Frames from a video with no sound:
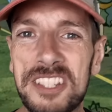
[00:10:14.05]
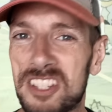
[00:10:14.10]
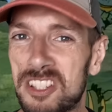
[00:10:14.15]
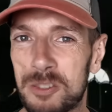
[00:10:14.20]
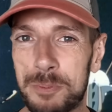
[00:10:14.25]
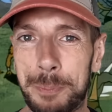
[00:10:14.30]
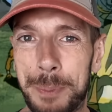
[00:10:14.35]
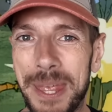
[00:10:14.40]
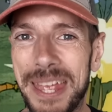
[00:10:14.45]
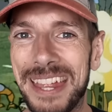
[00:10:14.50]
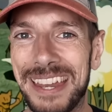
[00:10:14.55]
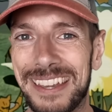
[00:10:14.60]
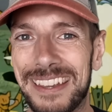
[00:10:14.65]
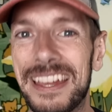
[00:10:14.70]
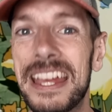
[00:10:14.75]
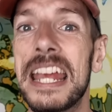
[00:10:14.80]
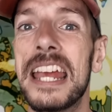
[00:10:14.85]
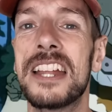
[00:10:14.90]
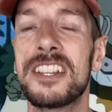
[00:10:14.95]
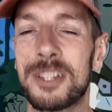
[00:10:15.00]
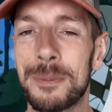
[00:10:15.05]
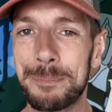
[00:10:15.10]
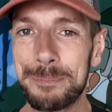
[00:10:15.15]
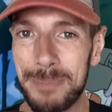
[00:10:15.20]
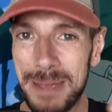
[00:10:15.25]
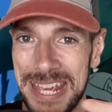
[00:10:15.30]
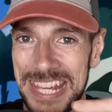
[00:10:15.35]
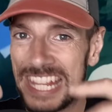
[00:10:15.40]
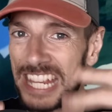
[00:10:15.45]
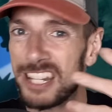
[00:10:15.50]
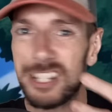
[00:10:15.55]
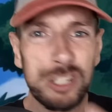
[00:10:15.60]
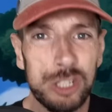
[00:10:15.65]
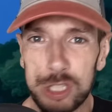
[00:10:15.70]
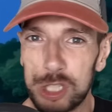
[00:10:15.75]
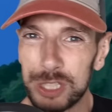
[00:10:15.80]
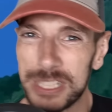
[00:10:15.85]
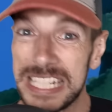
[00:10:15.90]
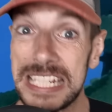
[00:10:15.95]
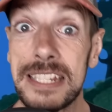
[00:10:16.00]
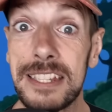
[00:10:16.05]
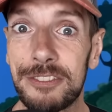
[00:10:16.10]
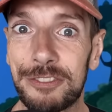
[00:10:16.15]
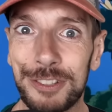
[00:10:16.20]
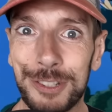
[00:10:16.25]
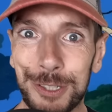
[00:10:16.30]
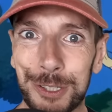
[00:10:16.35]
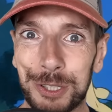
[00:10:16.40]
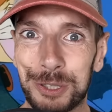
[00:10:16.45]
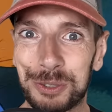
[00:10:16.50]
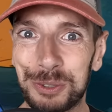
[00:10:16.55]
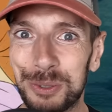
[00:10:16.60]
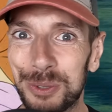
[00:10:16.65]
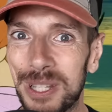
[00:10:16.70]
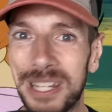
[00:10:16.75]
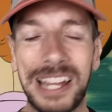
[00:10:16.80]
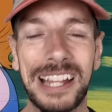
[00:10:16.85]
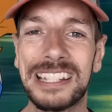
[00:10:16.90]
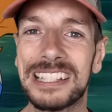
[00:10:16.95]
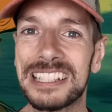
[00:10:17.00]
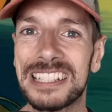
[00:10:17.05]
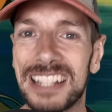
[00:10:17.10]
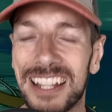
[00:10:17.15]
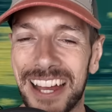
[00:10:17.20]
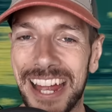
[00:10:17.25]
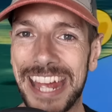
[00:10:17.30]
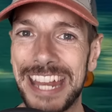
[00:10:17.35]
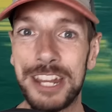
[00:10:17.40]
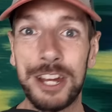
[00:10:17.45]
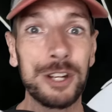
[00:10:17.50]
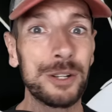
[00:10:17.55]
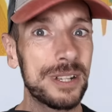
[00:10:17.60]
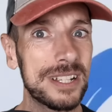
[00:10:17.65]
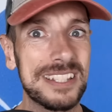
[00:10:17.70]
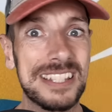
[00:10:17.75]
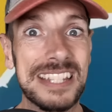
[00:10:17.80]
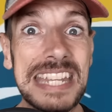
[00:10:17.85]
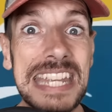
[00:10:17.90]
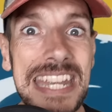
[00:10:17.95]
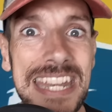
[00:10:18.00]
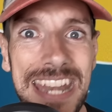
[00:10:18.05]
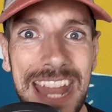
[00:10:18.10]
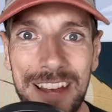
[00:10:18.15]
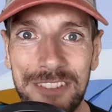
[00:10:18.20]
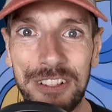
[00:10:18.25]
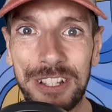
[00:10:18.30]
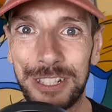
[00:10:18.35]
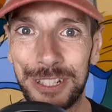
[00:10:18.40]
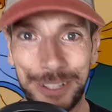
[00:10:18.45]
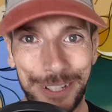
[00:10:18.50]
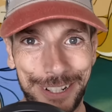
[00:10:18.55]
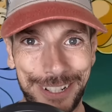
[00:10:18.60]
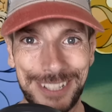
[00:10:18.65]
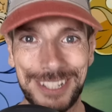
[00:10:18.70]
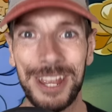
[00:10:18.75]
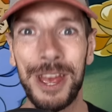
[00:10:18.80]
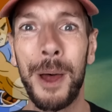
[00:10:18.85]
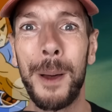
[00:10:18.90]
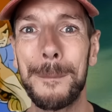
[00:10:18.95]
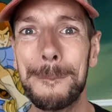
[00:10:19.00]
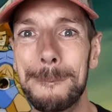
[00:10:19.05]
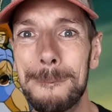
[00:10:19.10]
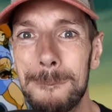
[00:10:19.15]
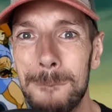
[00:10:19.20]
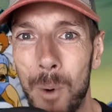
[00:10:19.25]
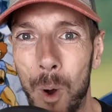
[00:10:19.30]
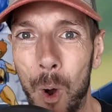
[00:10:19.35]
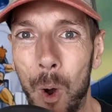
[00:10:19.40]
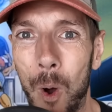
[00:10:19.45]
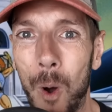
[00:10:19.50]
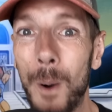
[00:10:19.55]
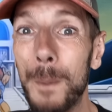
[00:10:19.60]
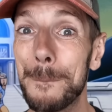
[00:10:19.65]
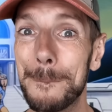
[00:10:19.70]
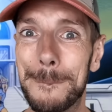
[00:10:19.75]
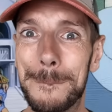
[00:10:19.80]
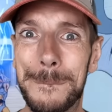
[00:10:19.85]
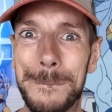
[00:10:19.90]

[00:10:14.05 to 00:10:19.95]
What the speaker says: of spin to make it look even cooler. Lion-O has never looked more